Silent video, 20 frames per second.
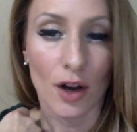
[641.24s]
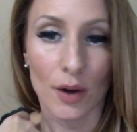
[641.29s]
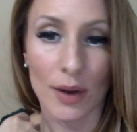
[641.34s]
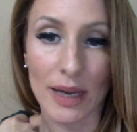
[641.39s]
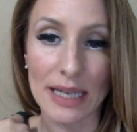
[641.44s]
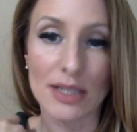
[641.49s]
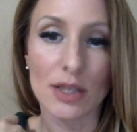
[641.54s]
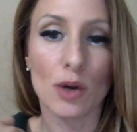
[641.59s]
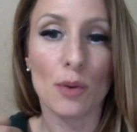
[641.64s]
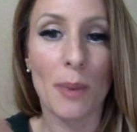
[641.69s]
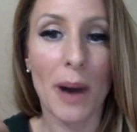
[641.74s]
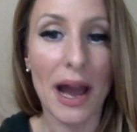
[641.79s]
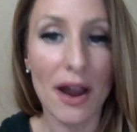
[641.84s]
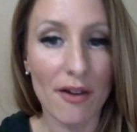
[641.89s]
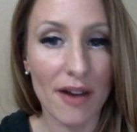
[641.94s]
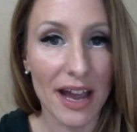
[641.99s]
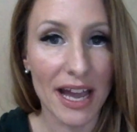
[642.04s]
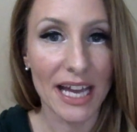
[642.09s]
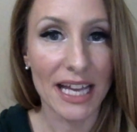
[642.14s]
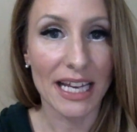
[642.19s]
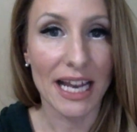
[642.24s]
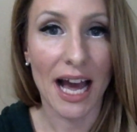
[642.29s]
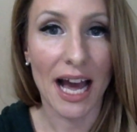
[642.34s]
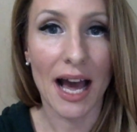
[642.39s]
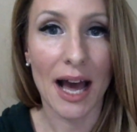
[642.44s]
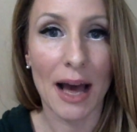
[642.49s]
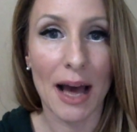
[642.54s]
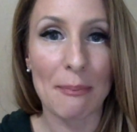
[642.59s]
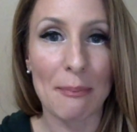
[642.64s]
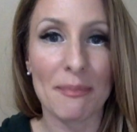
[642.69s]
Okay, so pyrite,
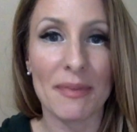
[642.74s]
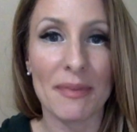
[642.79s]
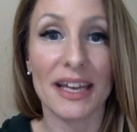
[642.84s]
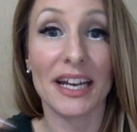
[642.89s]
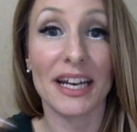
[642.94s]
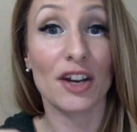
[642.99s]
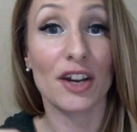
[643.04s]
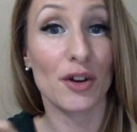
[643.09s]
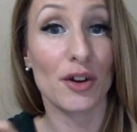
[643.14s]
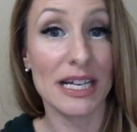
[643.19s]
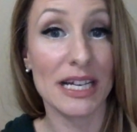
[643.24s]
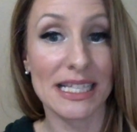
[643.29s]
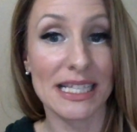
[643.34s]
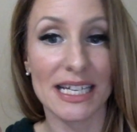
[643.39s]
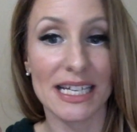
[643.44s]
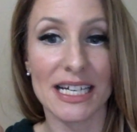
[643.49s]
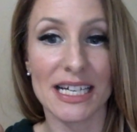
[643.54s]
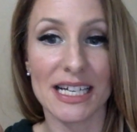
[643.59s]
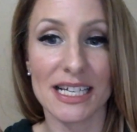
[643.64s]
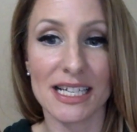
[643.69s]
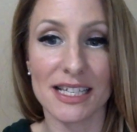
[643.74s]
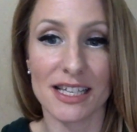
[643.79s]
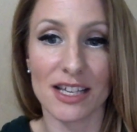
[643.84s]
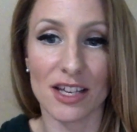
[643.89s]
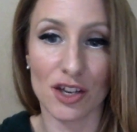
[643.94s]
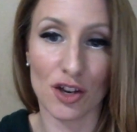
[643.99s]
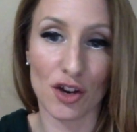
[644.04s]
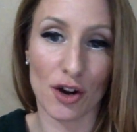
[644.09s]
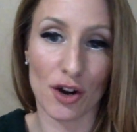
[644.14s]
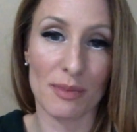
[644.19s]
um, it increases
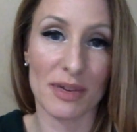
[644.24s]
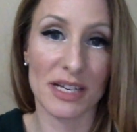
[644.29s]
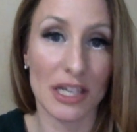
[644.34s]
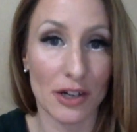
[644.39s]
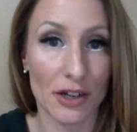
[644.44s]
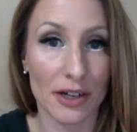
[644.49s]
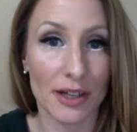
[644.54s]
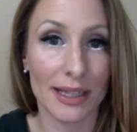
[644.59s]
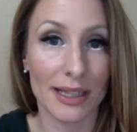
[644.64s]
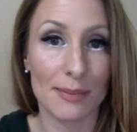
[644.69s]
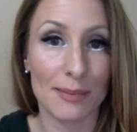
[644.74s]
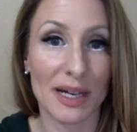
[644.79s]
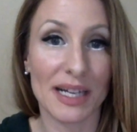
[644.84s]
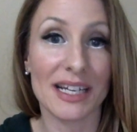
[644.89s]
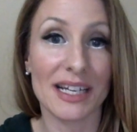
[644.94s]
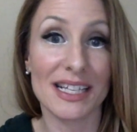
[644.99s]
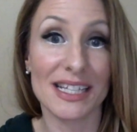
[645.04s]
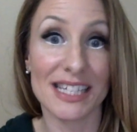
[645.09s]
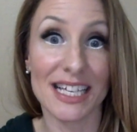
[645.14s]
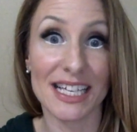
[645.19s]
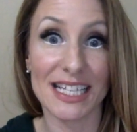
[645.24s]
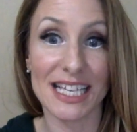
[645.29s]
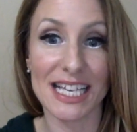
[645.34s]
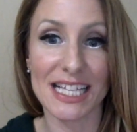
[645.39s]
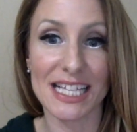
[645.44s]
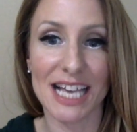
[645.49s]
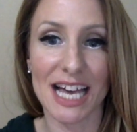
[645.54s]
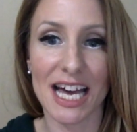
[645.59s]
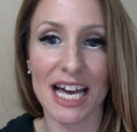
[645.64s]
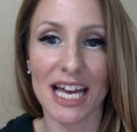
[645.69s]
your material abundance, as I
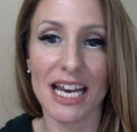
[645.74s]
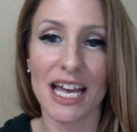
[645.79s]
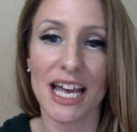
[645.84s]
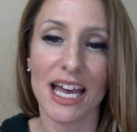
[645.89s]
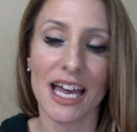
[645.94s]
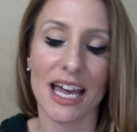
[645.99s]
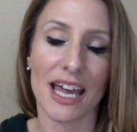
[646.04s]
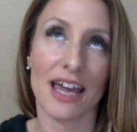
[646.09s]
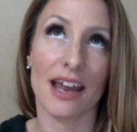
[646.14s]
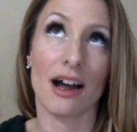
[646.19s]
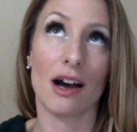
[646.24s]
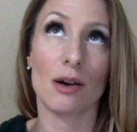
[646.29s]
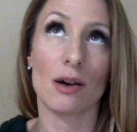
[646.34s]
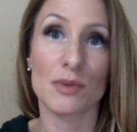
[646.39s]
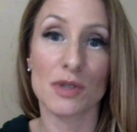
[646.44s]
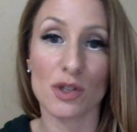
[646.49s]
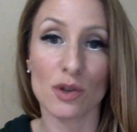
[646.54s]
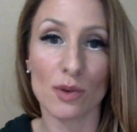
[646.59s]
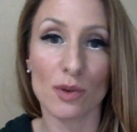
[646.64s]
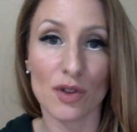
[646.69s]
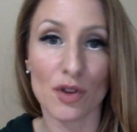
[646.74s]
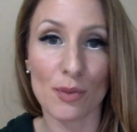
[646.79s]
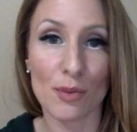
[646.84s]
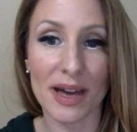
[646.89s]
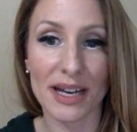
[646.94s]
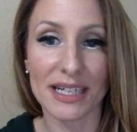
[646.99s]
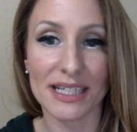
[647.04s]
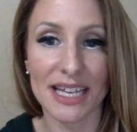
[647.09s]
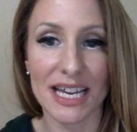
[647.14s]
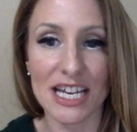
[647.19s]
said. It helps you with your
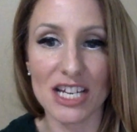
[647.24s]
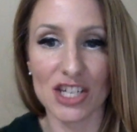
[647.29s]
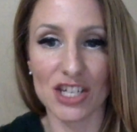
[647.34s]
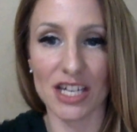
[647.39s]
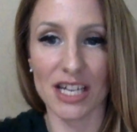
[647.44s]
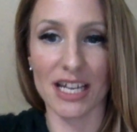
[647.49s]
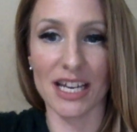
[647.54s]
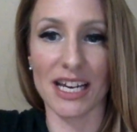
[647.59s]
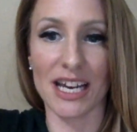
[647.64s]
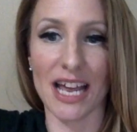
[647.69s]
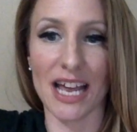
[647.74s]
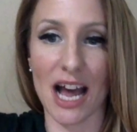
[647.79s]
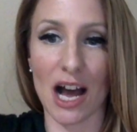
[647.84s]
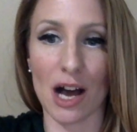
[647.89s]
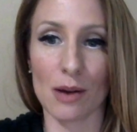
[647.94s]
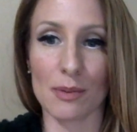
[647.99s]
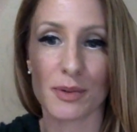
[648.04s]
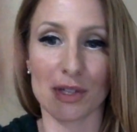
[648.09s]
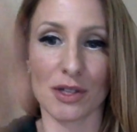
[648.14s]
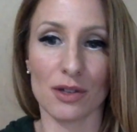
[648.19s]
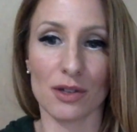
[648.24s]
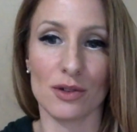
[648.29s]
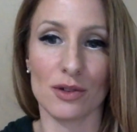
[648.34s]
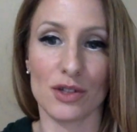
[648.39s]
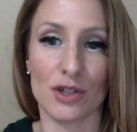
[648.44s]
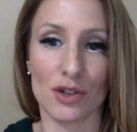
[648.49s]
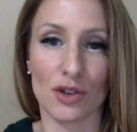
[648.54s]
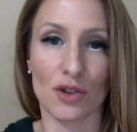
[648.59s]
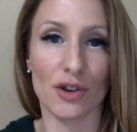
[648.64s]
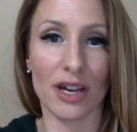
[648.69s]
meditation. It helps you
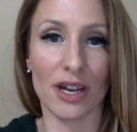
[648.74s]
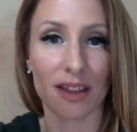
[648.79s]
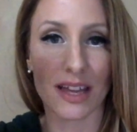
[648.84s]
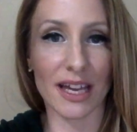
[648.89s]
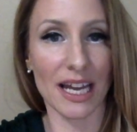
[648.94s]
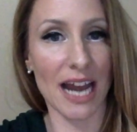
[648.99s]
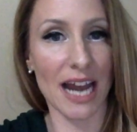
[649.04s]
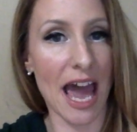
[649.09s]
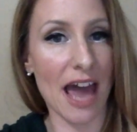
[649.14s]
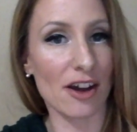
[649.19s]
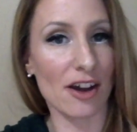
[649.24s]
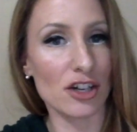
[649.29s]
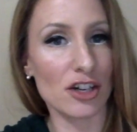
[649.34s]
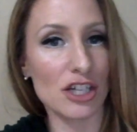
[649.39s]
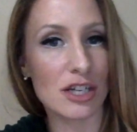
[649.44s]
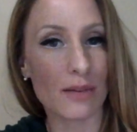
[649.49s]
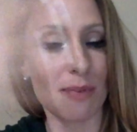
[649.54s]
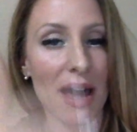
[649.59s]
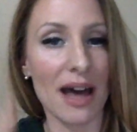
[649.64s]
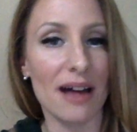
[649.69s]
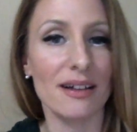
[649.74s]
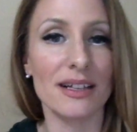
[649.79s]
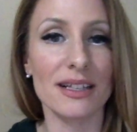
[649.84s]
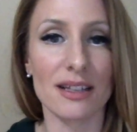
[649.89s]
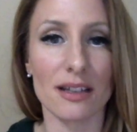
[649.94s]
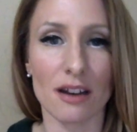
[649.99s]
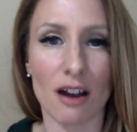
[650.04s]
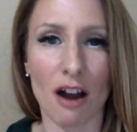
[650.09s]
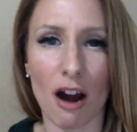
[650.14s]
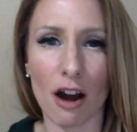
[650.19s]
to create like an energy balance
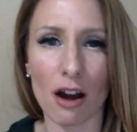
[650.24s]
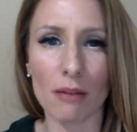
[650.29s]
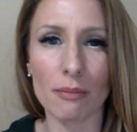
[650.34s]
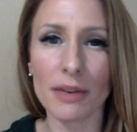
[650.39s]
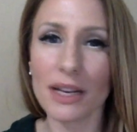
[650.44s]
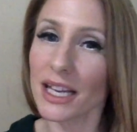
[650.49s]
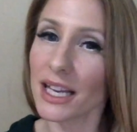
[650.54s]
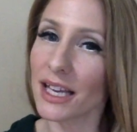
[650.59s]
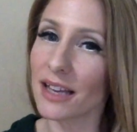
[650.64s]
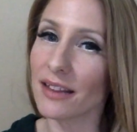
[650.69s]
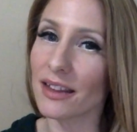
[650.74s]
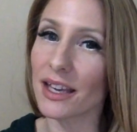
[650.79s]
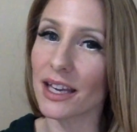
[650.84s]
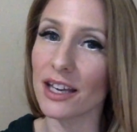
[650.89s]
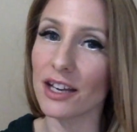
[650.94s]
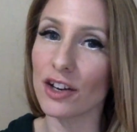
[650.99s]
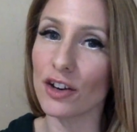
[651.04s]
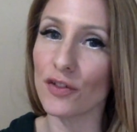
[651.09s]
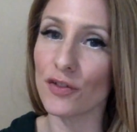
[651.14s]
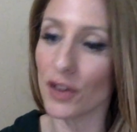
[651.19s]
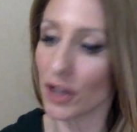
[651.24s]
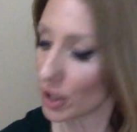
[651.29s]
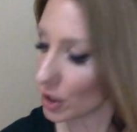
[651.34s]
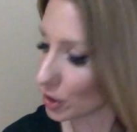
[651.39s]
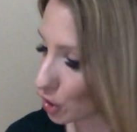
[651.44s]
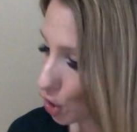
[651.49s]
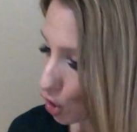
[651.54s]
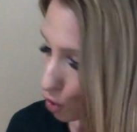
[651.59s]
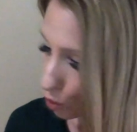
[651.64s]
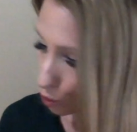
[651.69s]
and harmony like in your field,
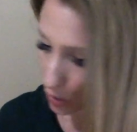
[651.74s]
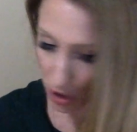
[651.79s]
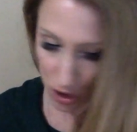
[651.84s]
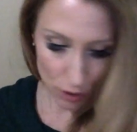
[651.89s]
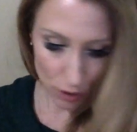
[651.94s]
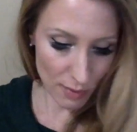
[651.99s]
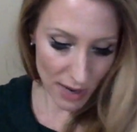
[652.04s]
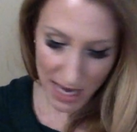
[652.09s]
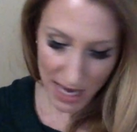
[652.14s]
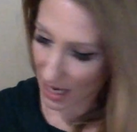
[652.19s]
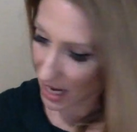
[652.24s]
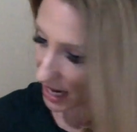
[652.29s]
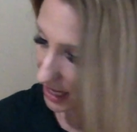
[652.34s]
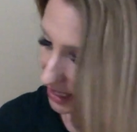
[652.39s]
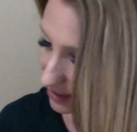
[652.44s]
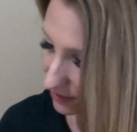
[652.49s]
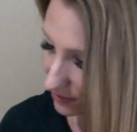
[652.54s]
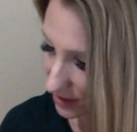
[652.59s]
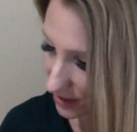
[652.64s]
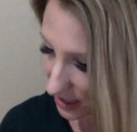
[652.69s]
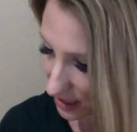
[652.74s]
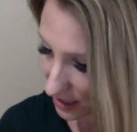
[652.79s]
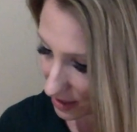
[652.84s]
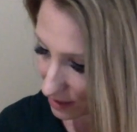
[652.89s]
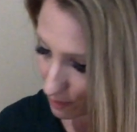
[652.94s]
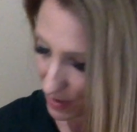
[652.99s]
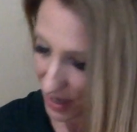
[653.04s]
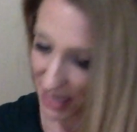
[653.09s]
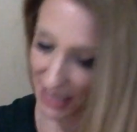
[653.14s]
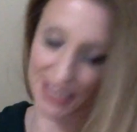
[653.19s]
which you might kind of
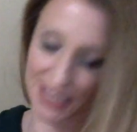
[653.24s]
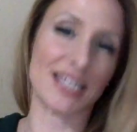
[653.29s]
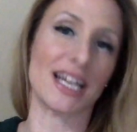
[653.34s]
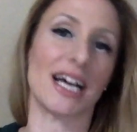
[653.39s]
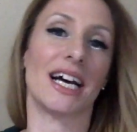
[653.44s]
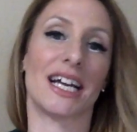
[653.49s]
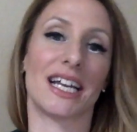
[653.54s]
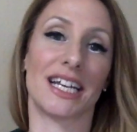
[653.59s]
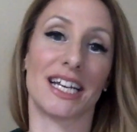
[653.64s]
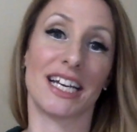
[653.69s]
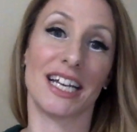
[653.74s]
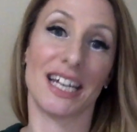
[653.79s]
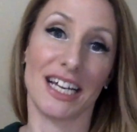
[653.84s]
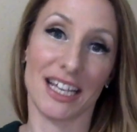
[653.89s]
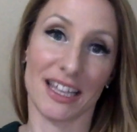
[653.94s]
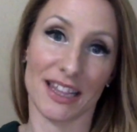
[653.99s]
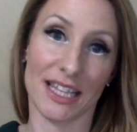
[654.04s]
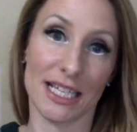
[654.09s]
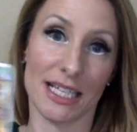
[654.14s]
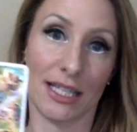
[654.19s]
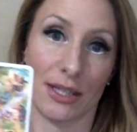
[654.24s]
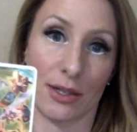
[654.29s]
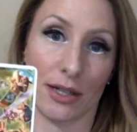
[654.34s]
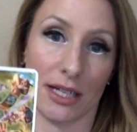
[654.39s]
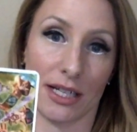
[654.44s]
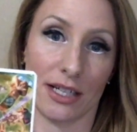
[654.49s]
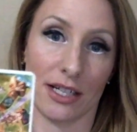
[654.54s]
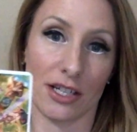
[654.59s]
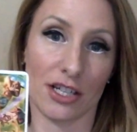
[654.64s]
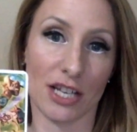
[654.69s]
need based on this sort
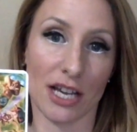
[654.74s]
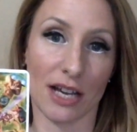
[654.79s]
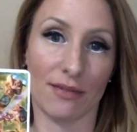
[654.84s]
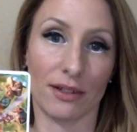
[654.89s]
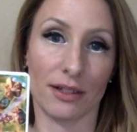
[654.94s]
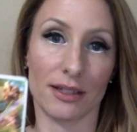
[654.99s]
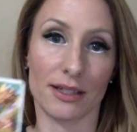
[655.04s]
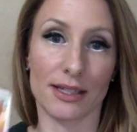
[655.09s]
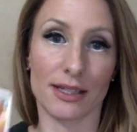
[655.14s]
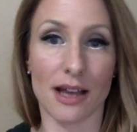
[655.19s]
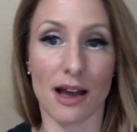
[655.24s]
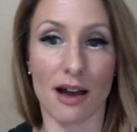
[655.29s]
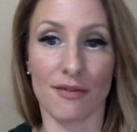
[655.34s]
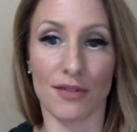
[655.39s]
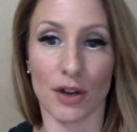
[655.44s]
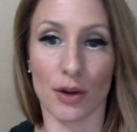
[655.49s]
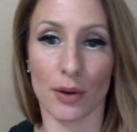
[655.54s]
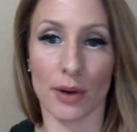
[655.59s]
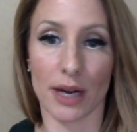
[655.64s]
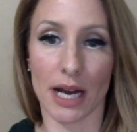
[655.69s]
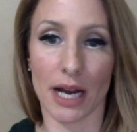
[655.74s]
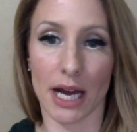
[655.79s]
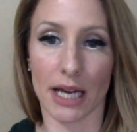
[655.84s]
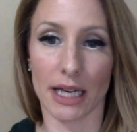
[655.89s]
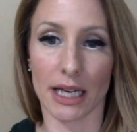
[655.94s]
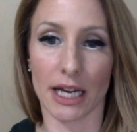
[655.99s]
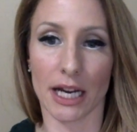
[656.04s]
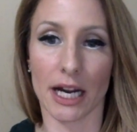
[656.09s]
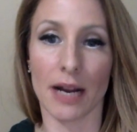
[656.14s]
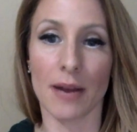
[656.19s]
of disheveled stuff going
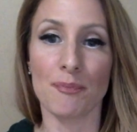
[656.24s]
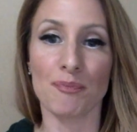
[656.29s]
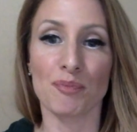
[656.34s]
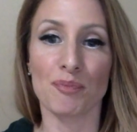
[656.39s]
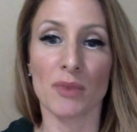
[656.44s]
on here.